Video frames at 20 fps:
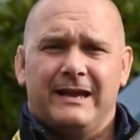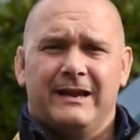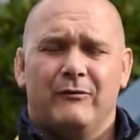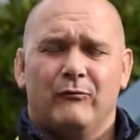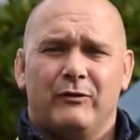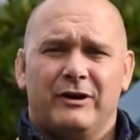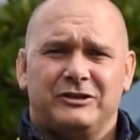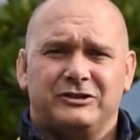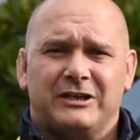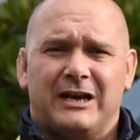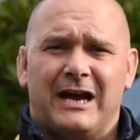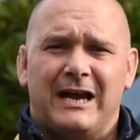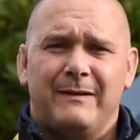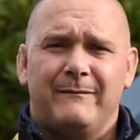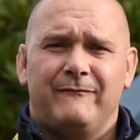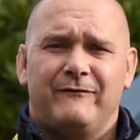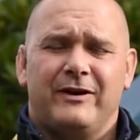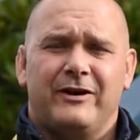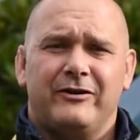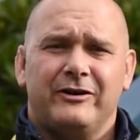in which
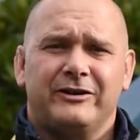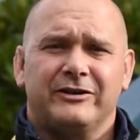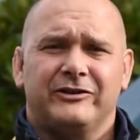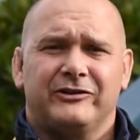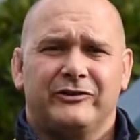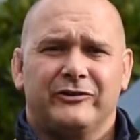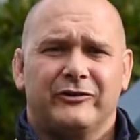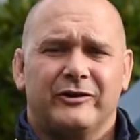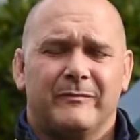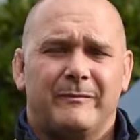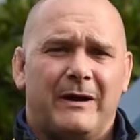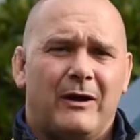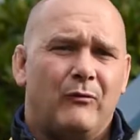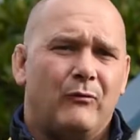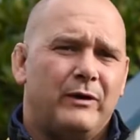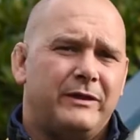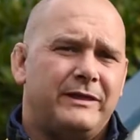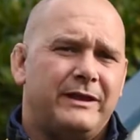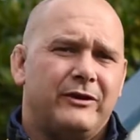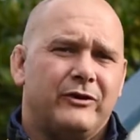I am very concerned
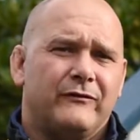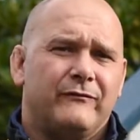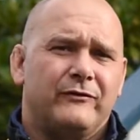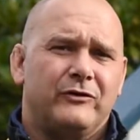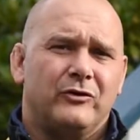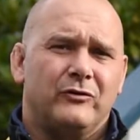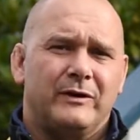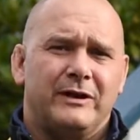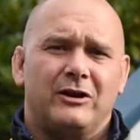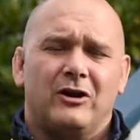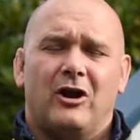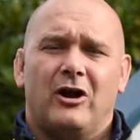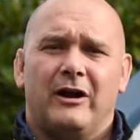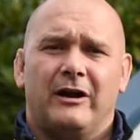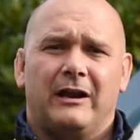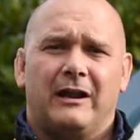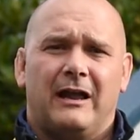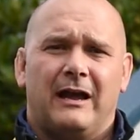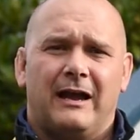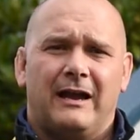about what they are viewing
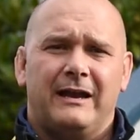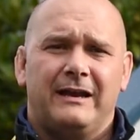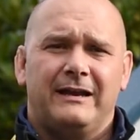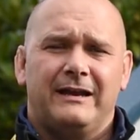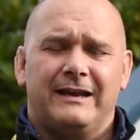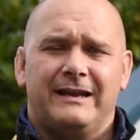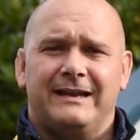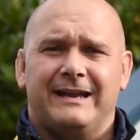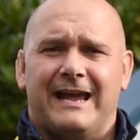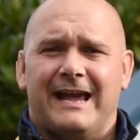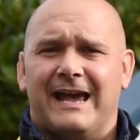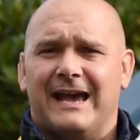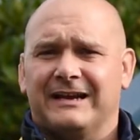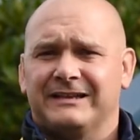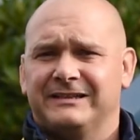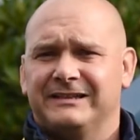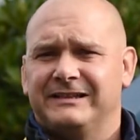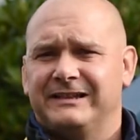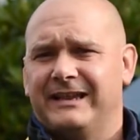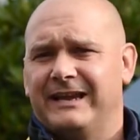online and the
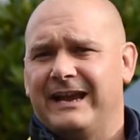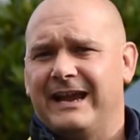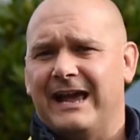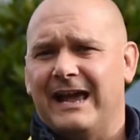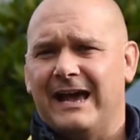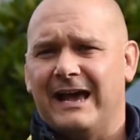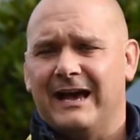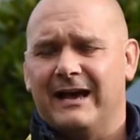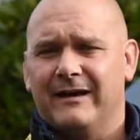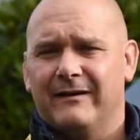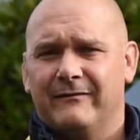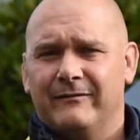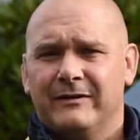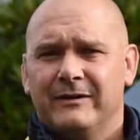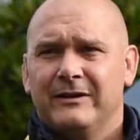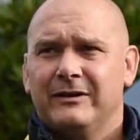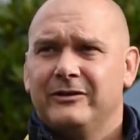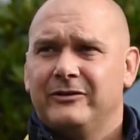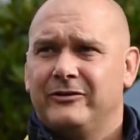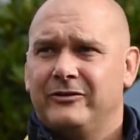access they
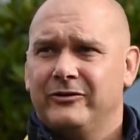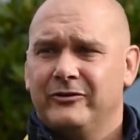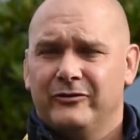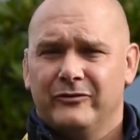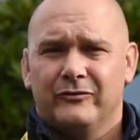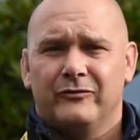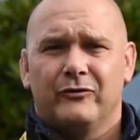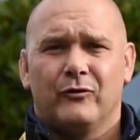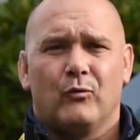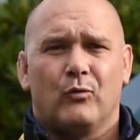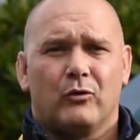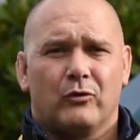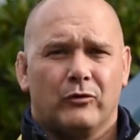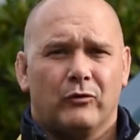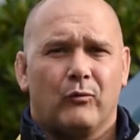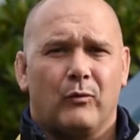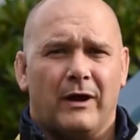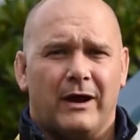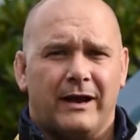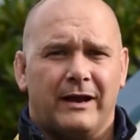have to the
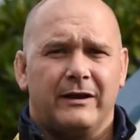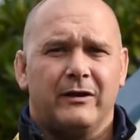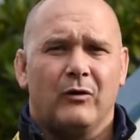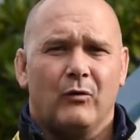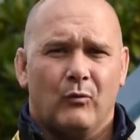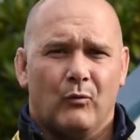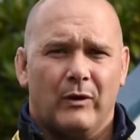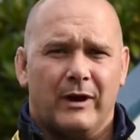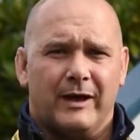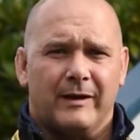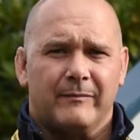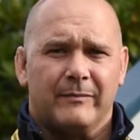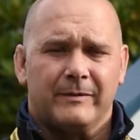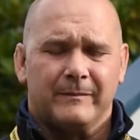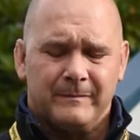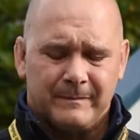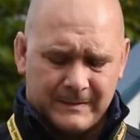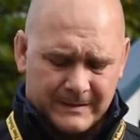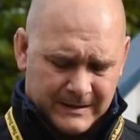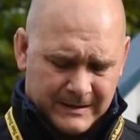World Wide Web.